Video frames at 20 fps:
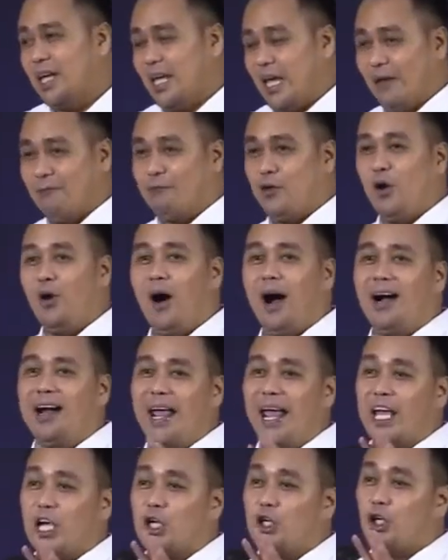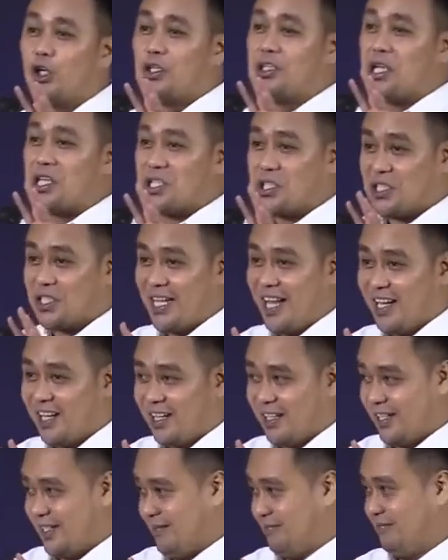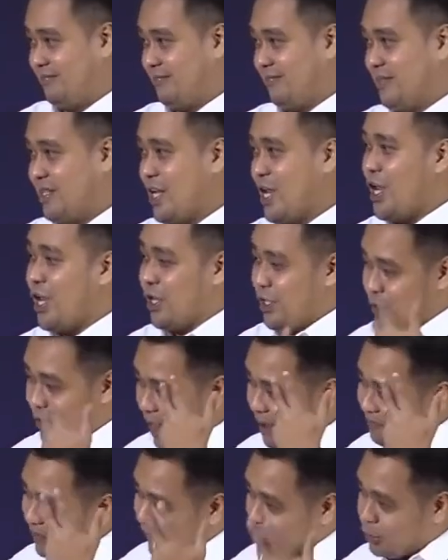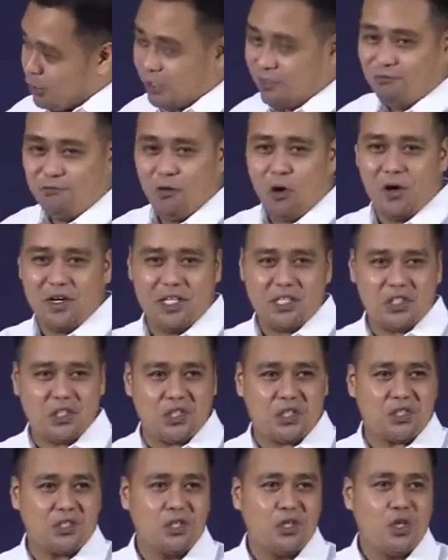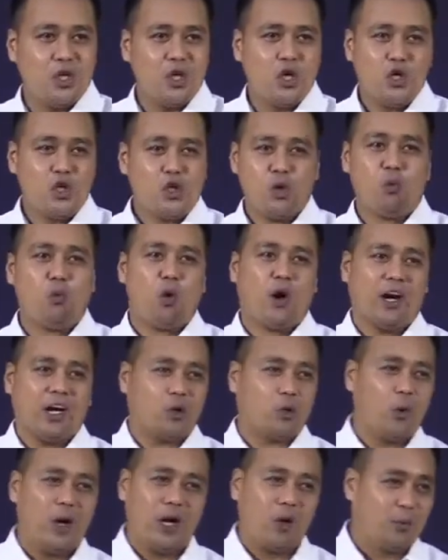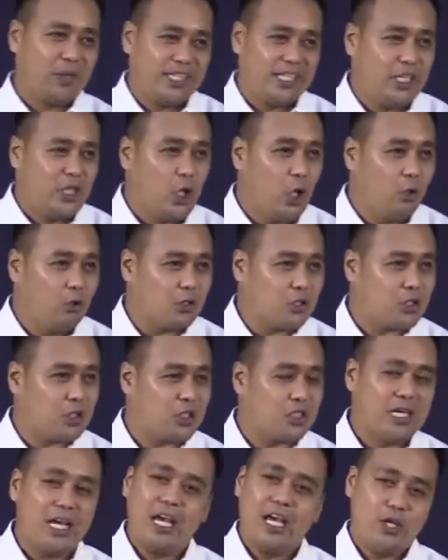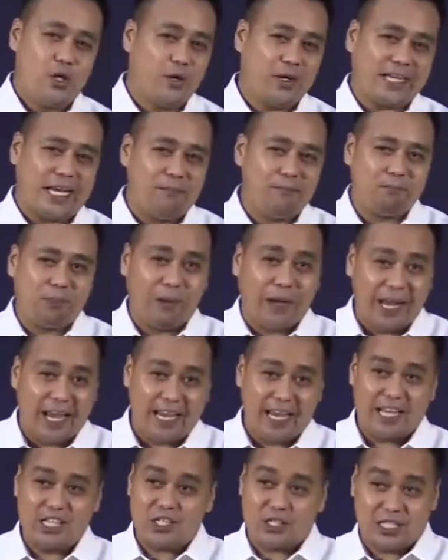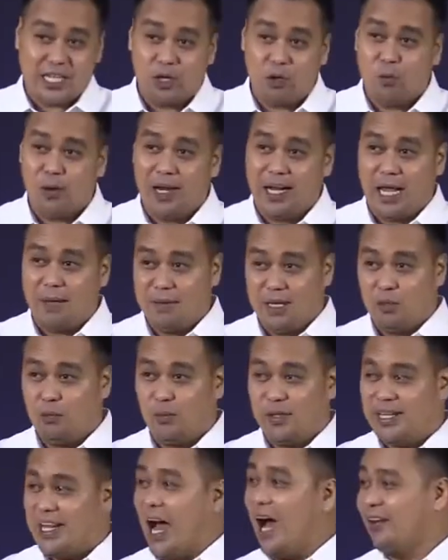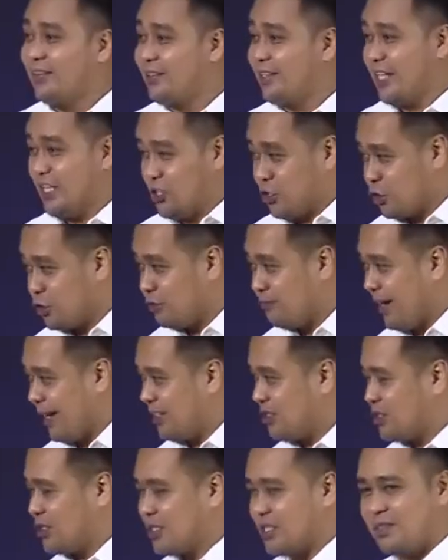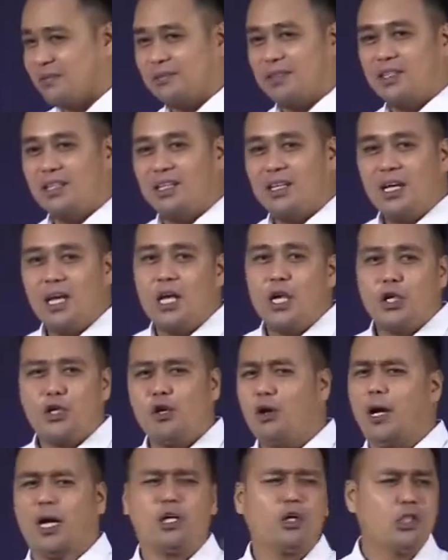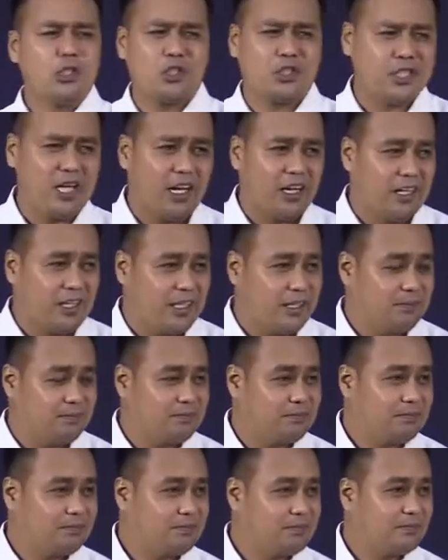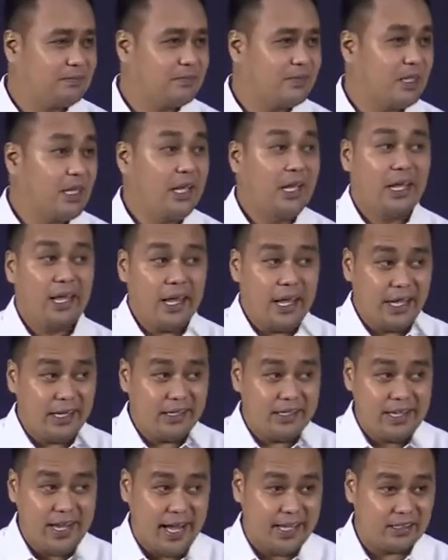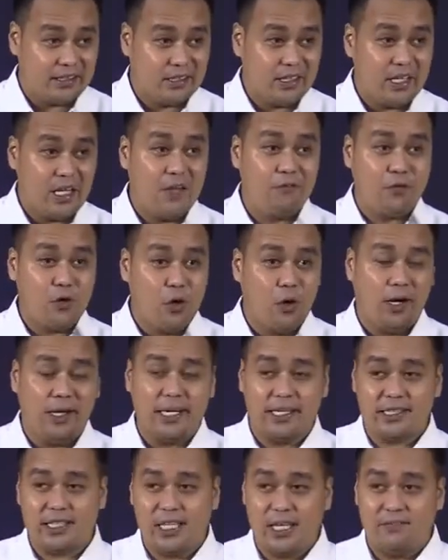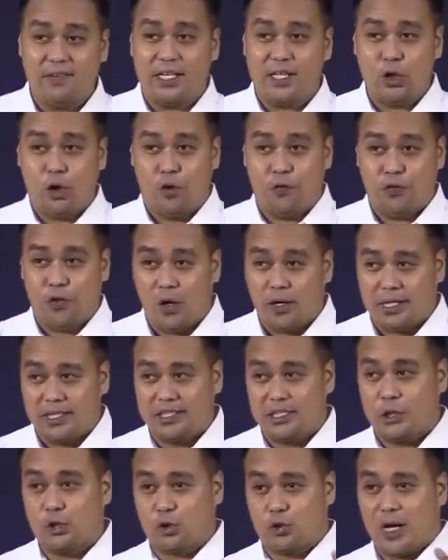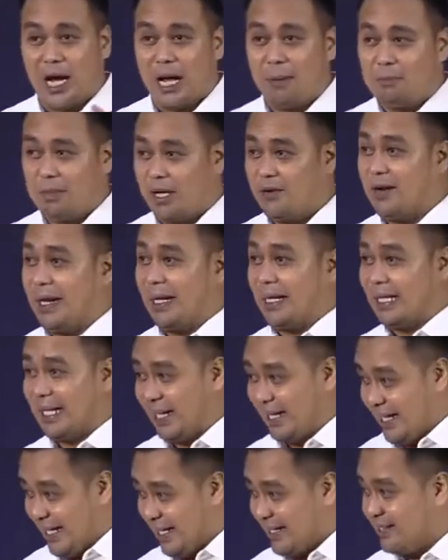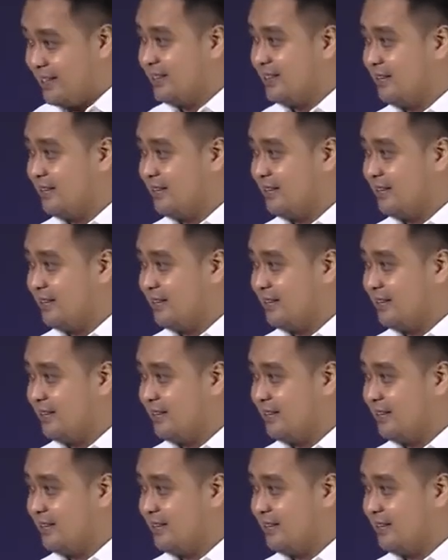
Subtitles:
if you are a good singer, you have a good voice, you work well with the notes, you can play and sing well, I mean, with the other instruments, you're a good singer. And yet, if you are not given the authority to come here and lead,